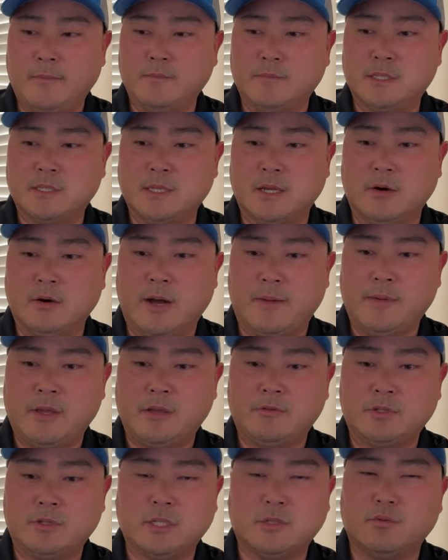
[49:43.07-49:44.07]
So I
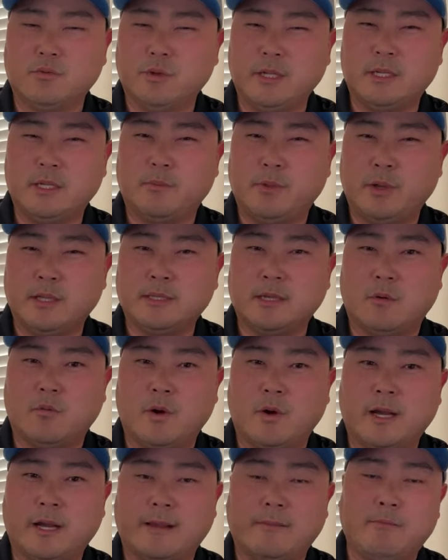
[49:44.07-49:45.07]
mean, it just really depends on
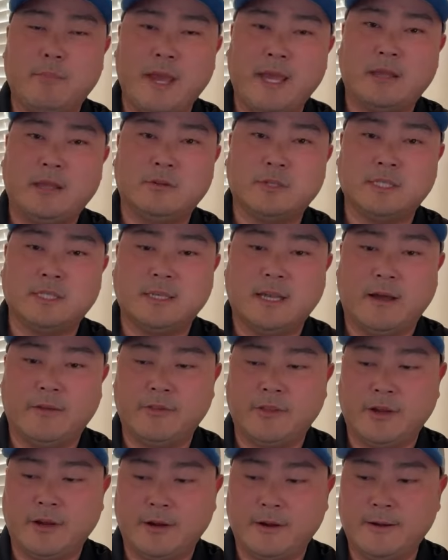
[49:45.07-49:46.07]
what kind of bait you see
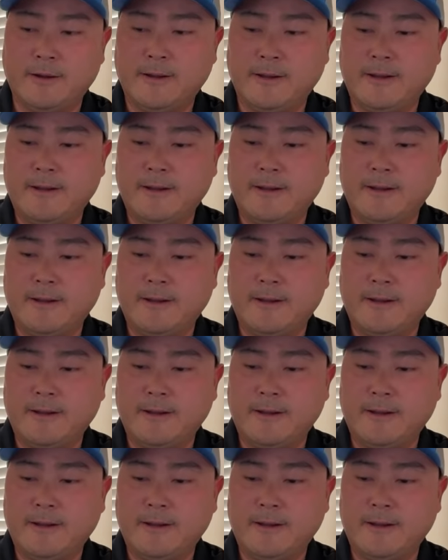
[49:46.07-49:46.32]
out there.